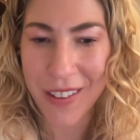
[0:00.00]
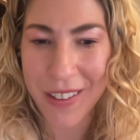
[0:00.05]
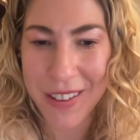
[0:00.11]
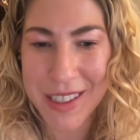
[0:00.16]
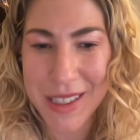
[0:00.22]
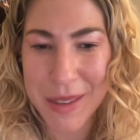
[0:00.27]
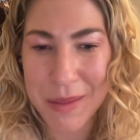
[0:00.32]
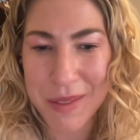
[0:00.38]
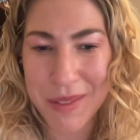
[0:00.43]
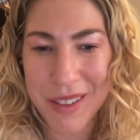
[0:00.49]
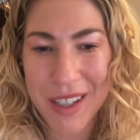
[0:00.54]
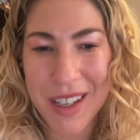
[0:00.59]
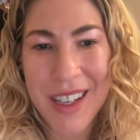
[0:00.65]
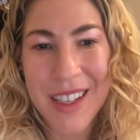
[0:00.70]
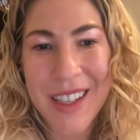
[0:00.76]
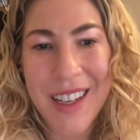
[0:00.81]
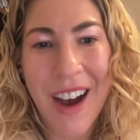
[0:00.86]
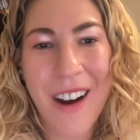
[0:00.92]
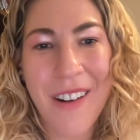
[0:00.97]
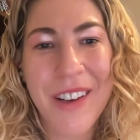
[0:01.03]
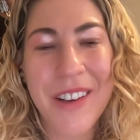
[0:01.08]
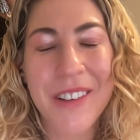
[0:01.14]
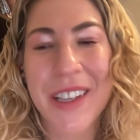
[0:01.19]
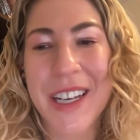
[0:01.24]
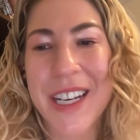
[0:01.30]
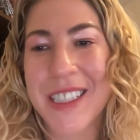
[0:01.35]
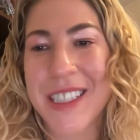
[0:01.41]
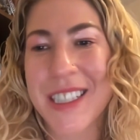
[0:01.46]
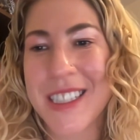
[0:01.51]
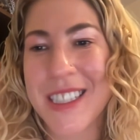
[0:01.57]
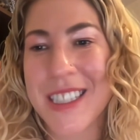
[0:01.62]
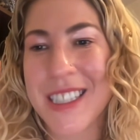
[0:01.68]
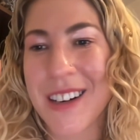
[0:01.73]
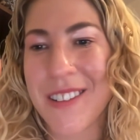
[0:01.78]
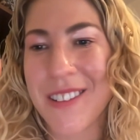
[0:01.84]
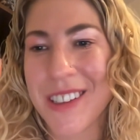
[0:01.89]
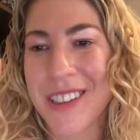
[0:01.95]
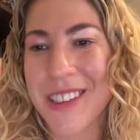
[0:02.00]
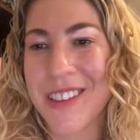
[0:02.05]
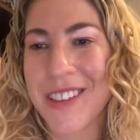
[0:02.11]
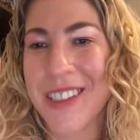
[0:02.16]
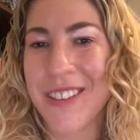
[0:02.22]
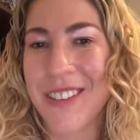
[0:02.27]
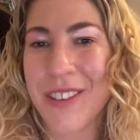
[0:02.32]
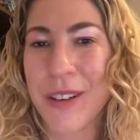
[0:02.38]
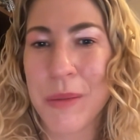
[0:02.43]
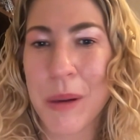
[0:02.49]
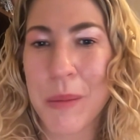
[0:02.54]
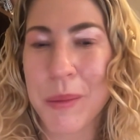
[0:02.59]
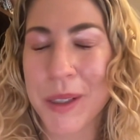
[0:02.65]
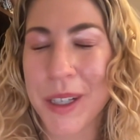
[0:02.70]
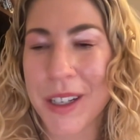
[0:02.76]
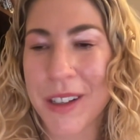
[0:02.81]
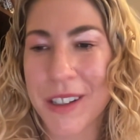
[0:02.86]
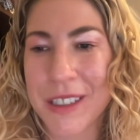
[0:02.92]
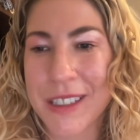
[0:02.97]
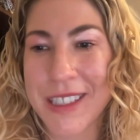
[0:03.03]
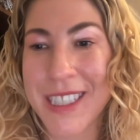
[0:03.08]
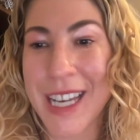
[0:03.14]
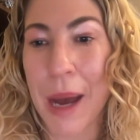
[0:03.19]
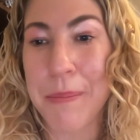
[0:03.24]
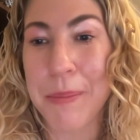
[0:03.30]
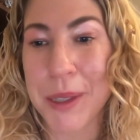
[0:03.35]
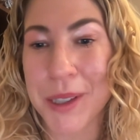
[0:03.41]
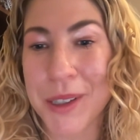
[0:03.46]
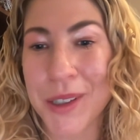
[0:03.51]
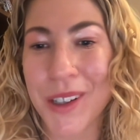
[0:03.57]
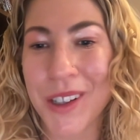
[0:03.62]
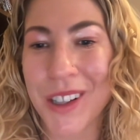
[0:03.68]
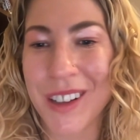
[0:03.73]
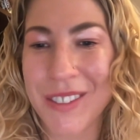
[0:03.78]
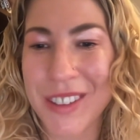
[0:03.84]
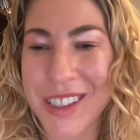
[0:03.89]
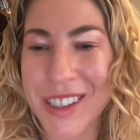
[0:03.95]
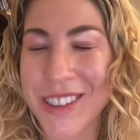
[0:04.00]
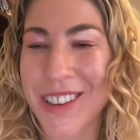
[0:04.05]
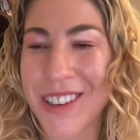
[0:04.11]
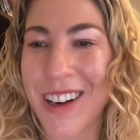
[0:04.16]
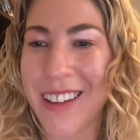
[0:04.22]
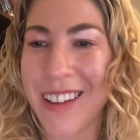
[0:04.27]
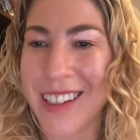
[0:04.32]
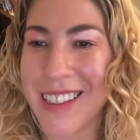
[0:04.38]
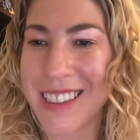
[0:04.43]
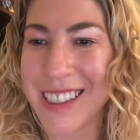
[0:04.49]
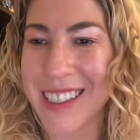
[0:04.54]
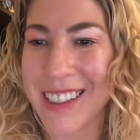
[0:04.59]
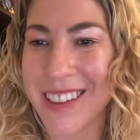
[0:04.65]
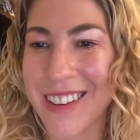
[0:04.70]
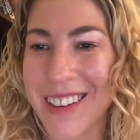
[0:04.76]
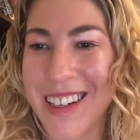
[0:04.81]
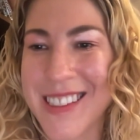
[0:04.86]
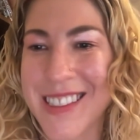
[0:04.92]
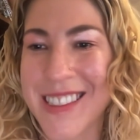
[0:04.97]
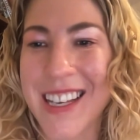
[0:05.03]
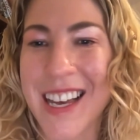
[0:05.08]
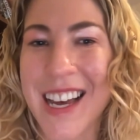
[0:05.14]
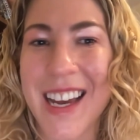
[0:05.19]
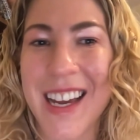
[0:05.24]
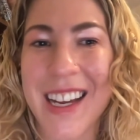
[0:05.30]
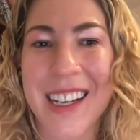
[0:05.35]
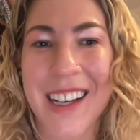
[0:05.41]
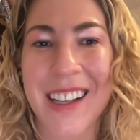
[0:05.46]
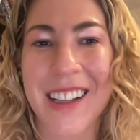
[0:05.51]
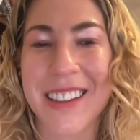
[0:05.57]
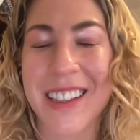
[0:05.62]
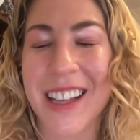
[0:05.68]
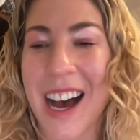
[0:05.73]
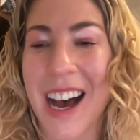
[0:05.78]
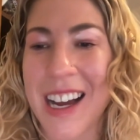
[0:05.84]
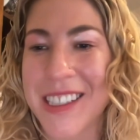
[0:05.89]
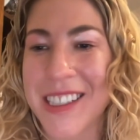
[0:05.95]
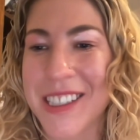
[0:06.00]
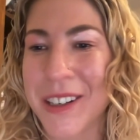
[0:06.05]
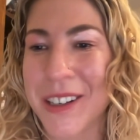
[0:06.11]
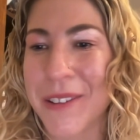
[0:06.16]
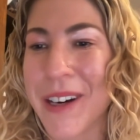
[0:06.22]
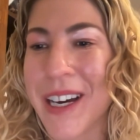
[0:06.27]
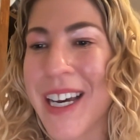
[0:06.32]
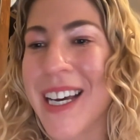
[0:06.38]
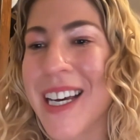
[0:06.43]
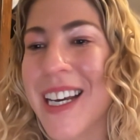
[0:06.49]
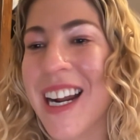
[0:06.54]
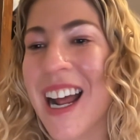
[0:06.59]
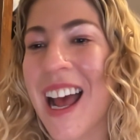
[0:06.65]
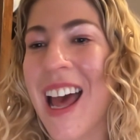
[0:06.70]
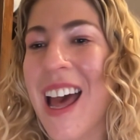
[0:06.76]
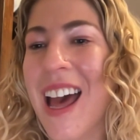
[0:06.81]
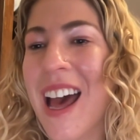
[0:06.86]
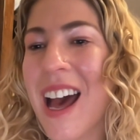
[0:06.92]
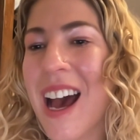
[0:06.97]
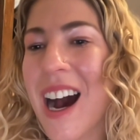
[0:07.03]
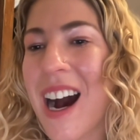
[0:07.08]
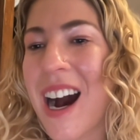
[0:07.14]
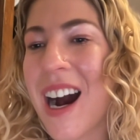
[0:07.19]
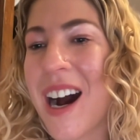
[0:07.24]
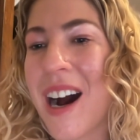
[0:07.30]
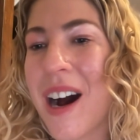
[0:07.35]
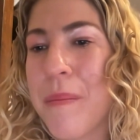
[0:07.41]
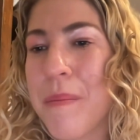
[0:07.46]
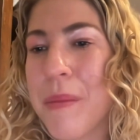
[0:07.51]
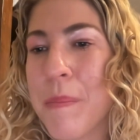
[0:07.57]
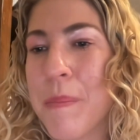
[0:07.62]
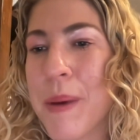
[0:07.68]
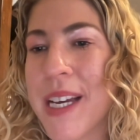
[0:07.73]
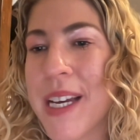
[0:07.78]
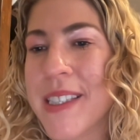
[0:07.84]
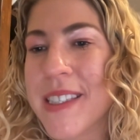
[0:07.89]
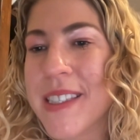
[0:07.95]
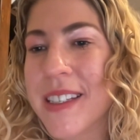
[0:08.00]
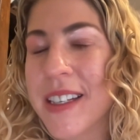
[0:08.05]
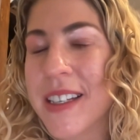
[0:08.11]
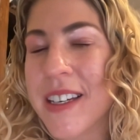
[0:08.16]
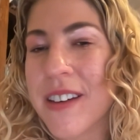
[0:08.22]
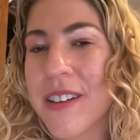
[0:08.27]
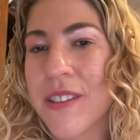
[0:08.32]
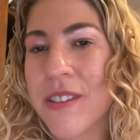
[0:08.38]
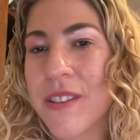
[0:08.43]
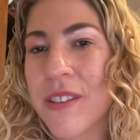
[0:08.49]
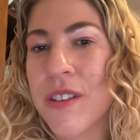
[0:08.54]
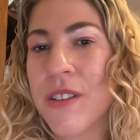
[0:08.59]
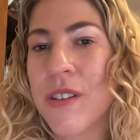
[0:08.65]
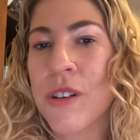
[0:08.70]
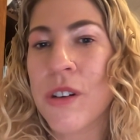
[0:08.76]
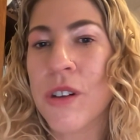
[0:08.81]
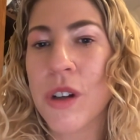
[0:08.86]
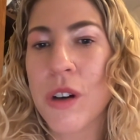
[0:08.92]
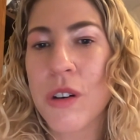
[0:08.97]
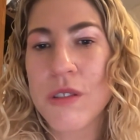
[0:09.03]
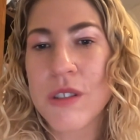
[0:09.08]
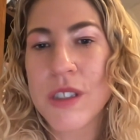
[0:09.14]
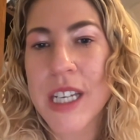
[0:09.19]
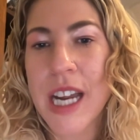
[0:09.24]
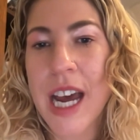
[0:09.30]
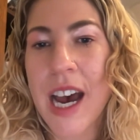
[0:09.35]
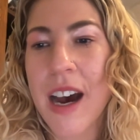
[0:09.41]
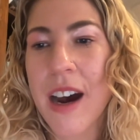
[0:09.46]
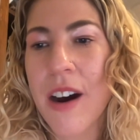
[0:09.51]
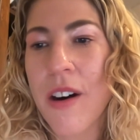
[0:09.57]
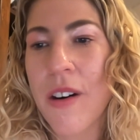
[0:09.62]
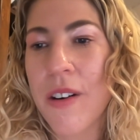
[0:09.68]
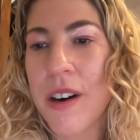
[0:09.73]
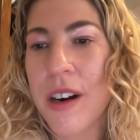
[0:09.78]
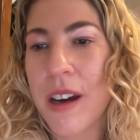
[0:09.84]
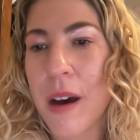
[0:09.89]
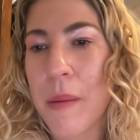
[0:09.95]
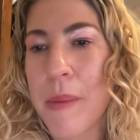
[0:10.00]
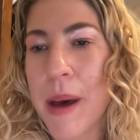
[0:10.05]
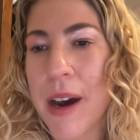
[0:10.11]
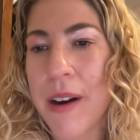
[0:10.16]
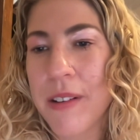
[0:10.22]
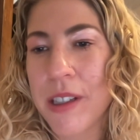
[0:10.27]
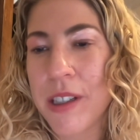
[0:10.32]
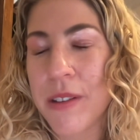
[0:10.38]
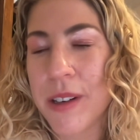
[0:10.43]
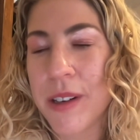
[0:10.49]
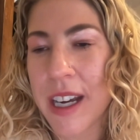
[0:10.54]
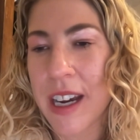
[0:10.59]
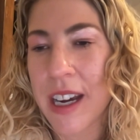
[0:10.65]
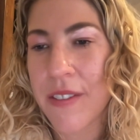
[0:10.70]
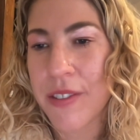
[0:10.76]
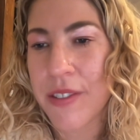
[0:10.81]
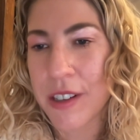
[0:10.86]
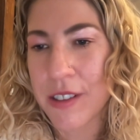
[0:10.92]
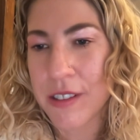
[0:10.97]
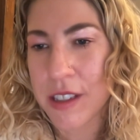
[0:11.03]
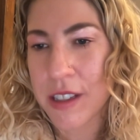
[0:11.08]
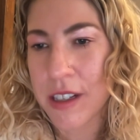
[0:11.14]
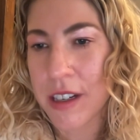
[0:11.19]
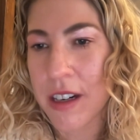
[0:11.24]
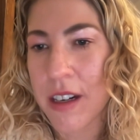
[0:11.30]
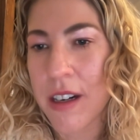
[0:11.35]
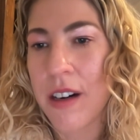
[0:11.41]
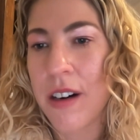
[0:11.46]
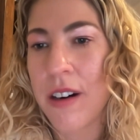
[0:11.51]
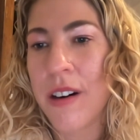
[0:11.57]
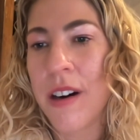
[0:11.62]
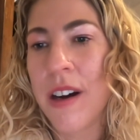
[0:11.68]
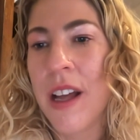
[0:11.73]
these calculations that we're doing for people that are skeptical of astrology. There is like a lot to it. But basically, you closed out about 2.5 years ago